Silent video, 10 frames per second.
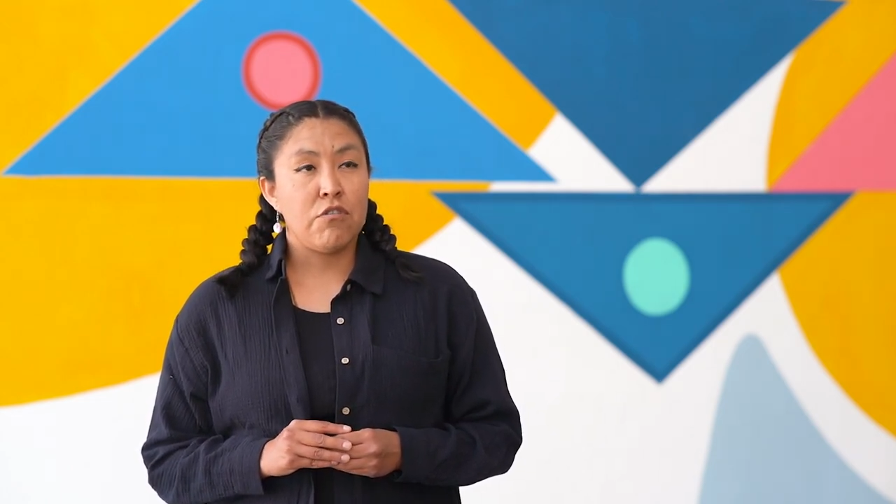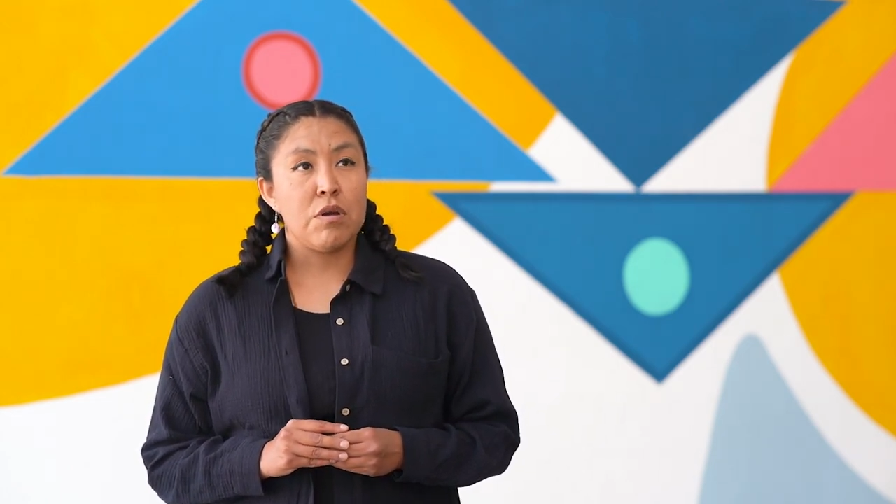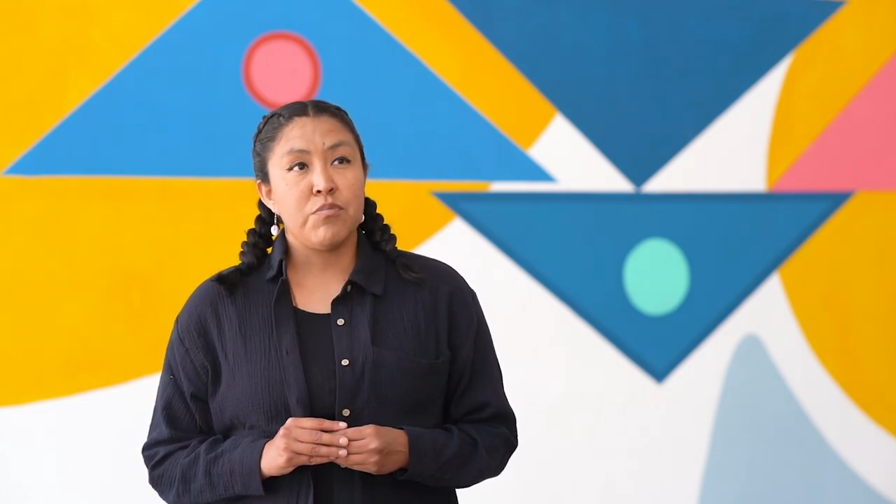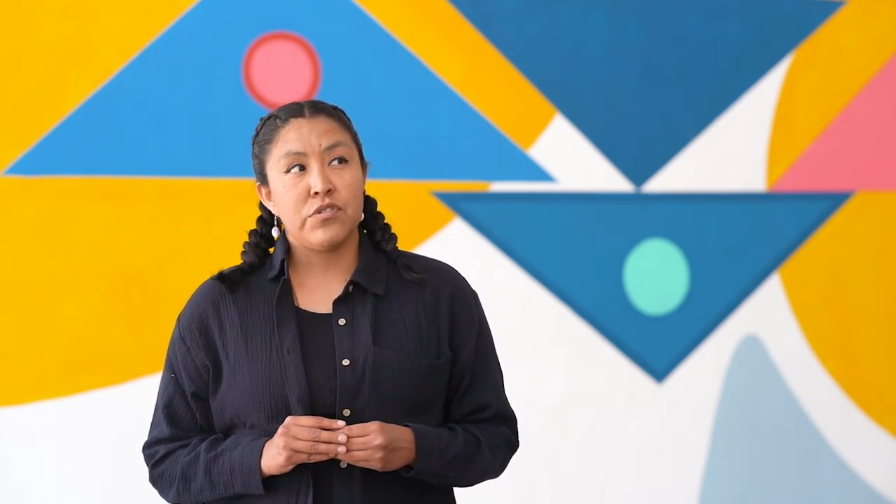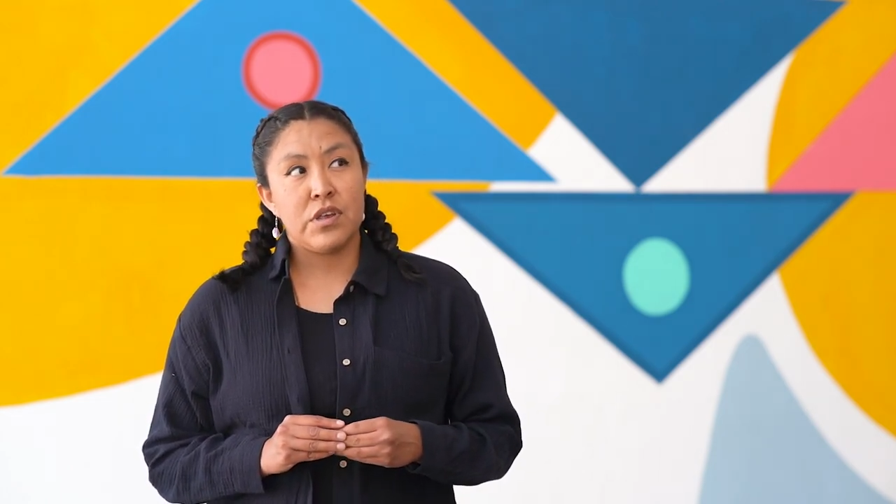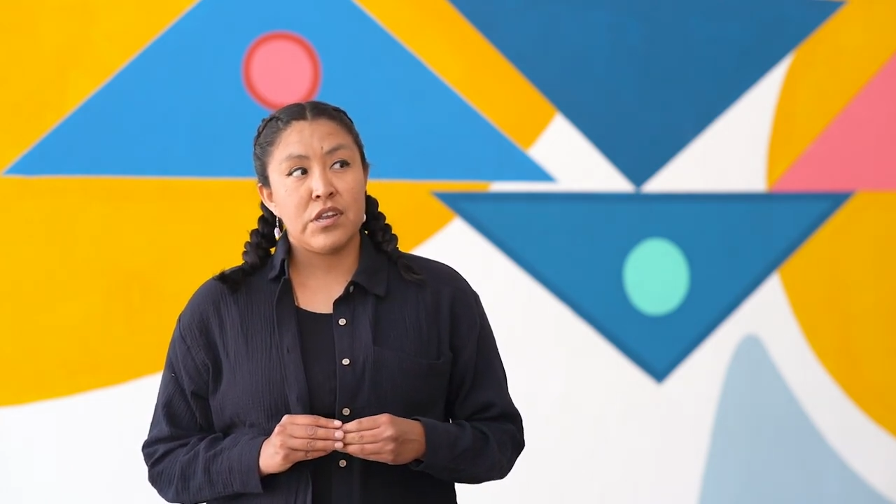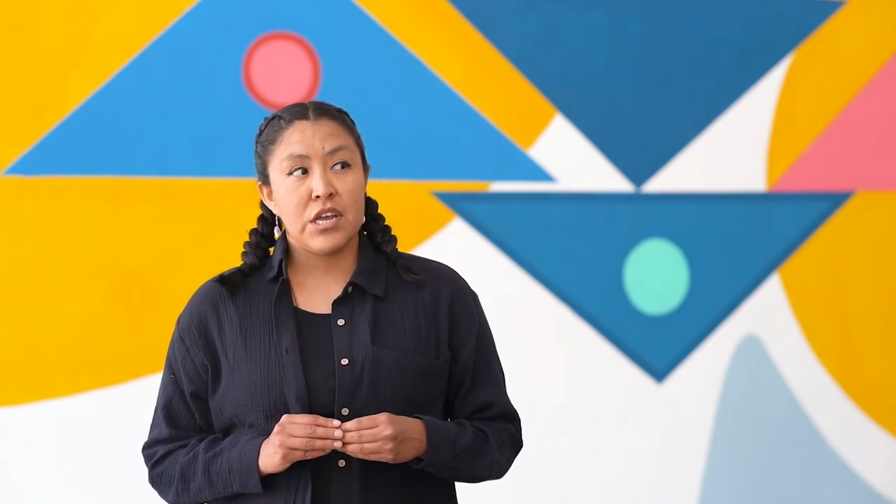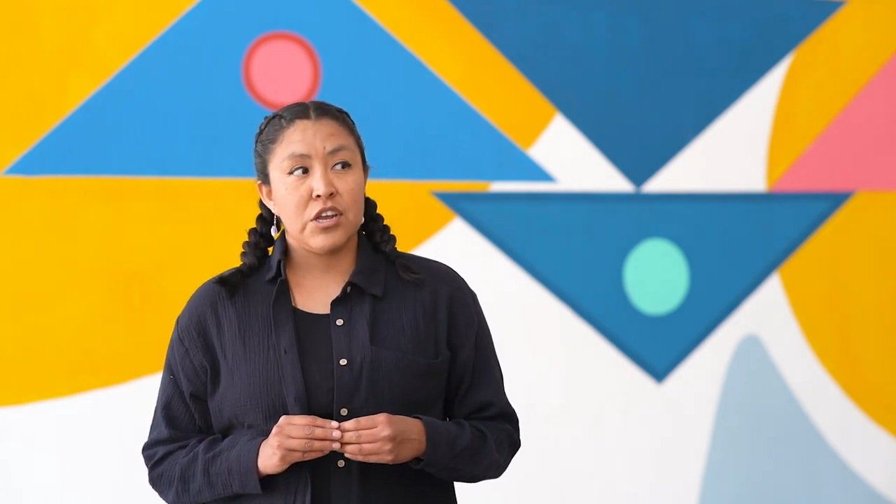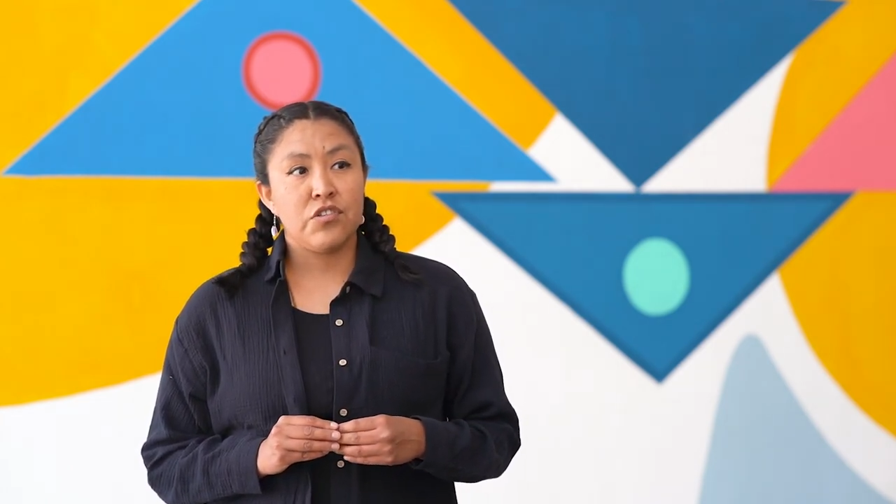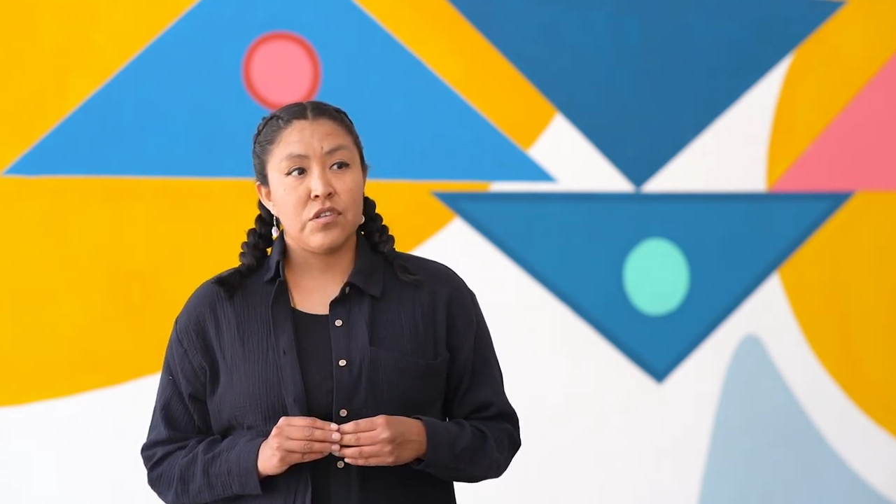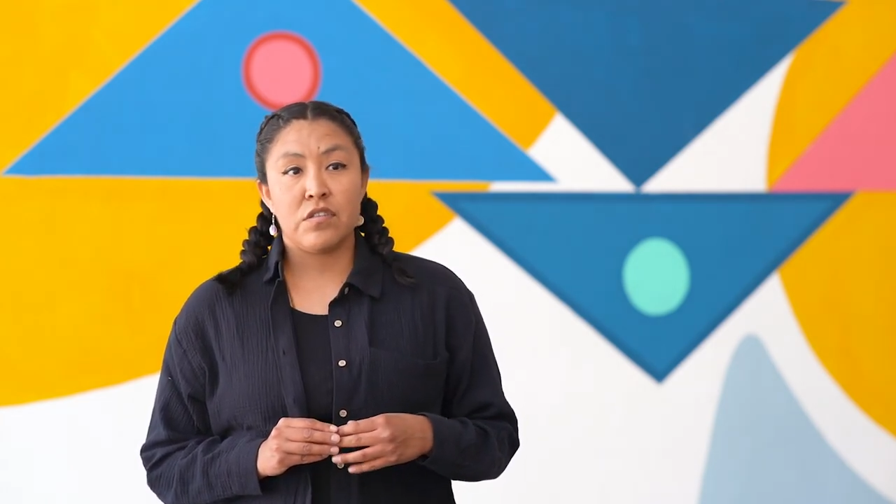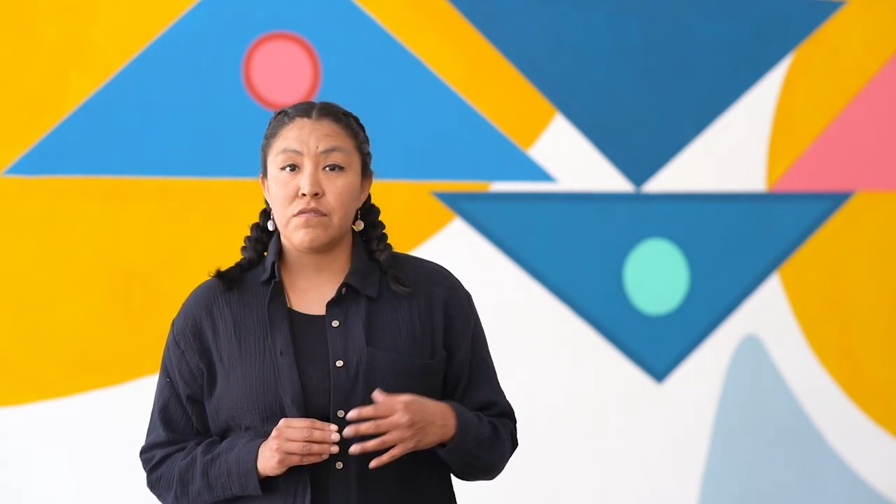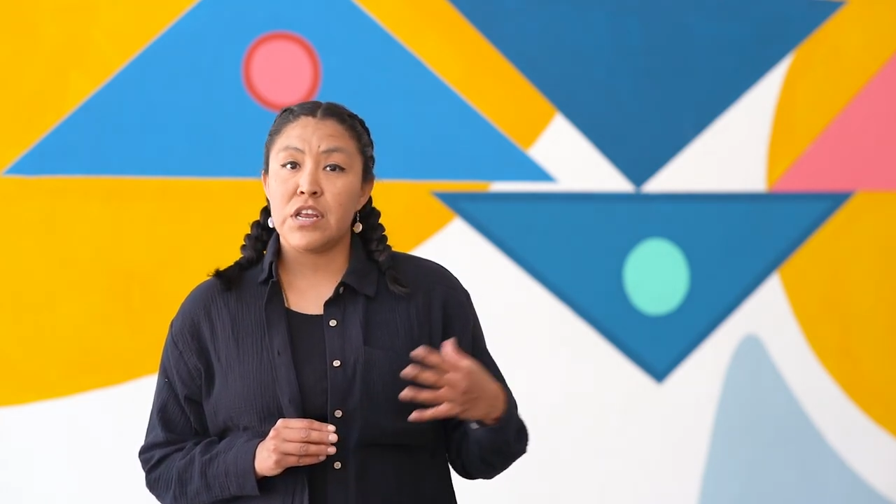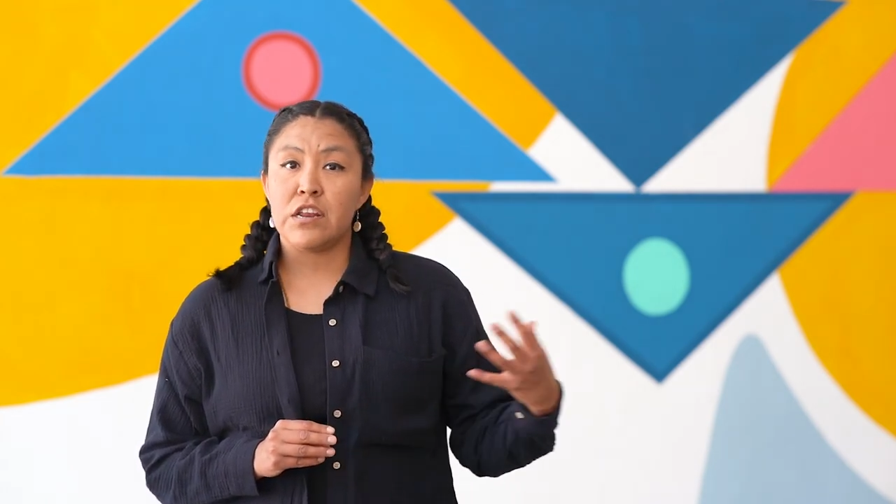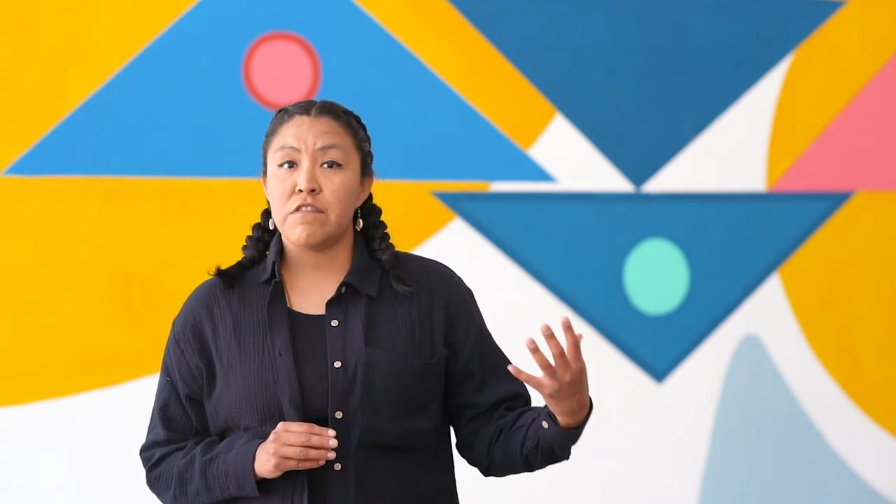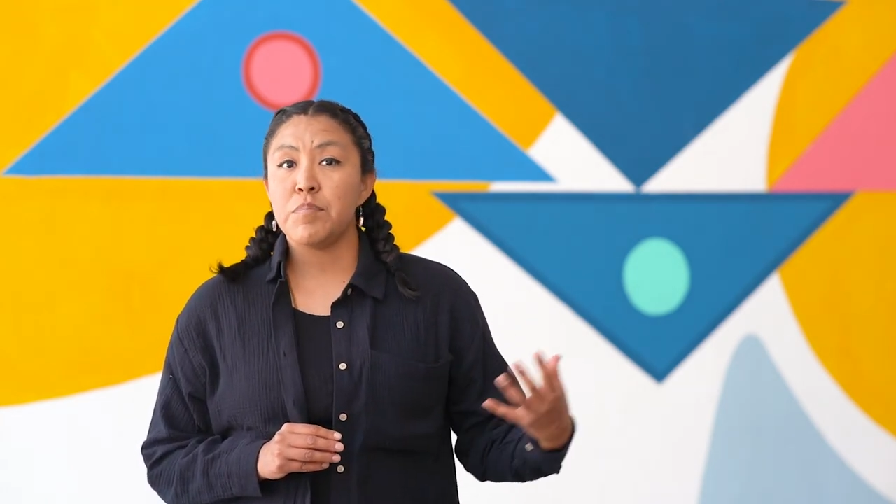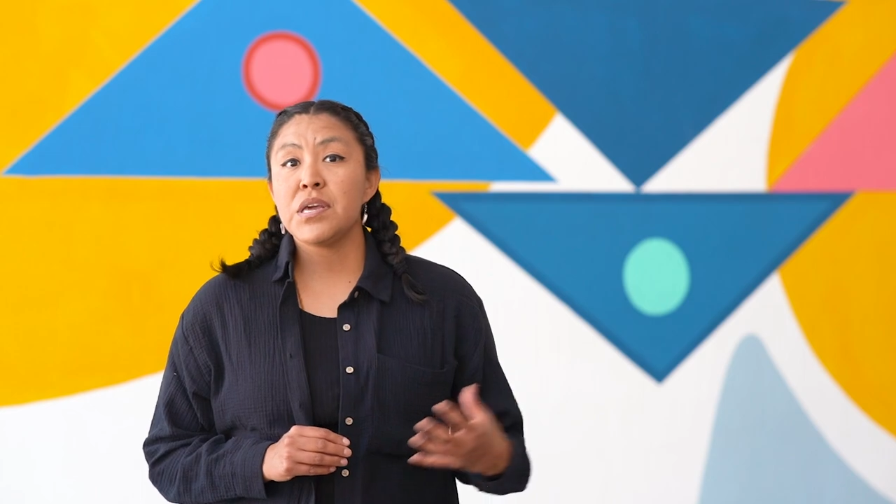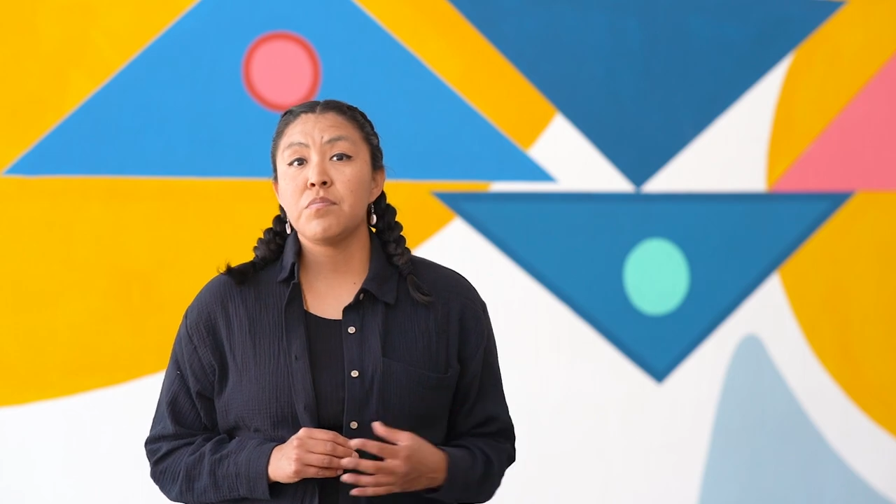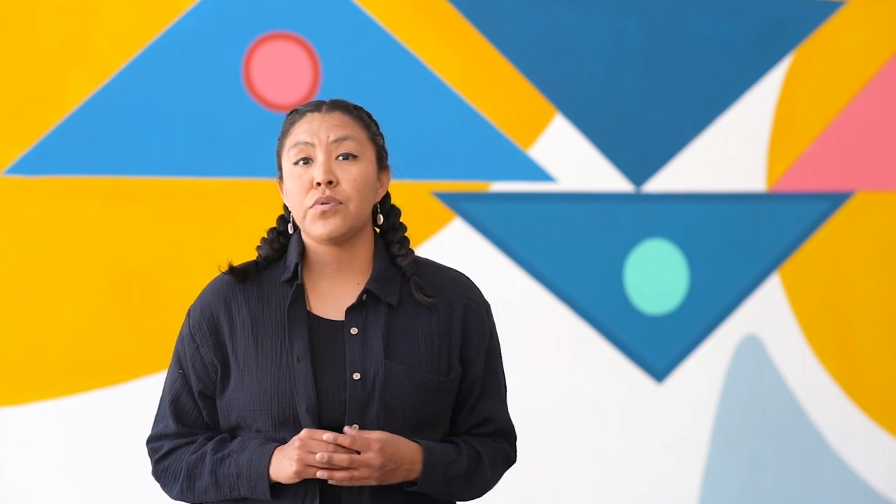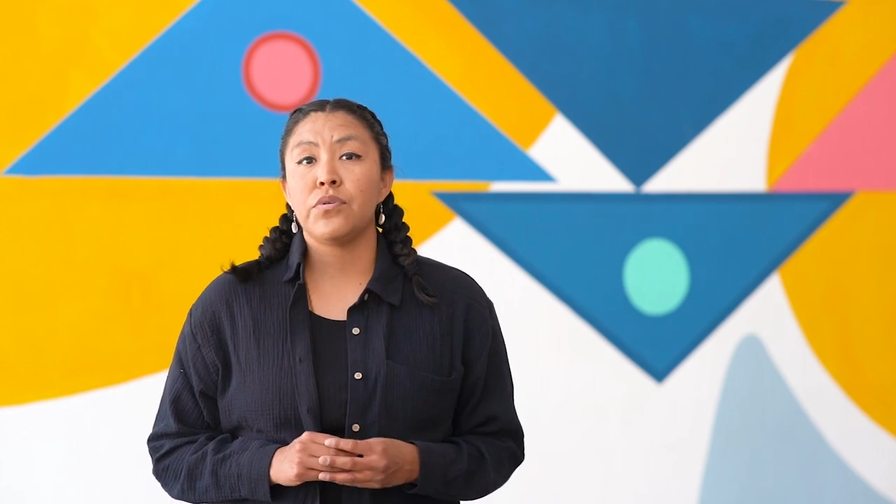representations of native
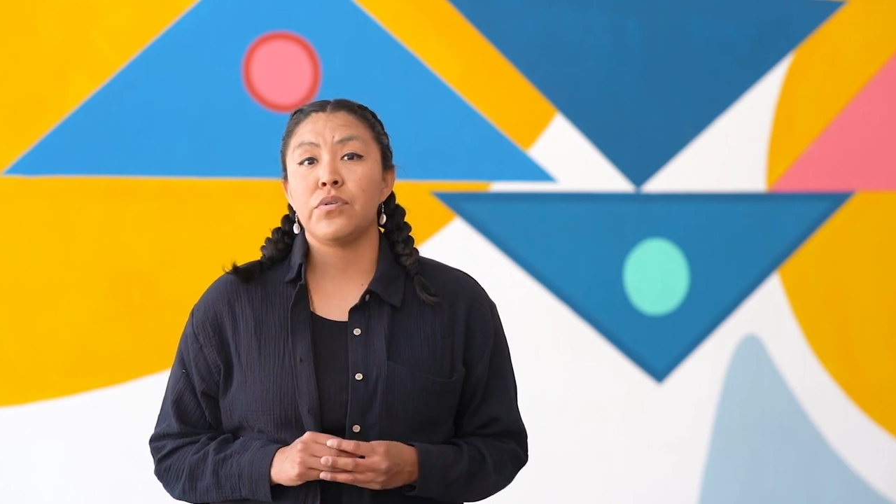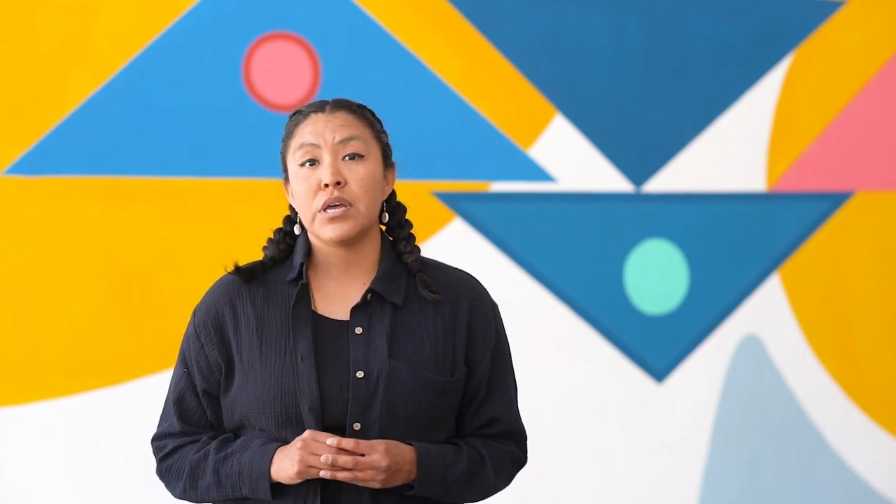people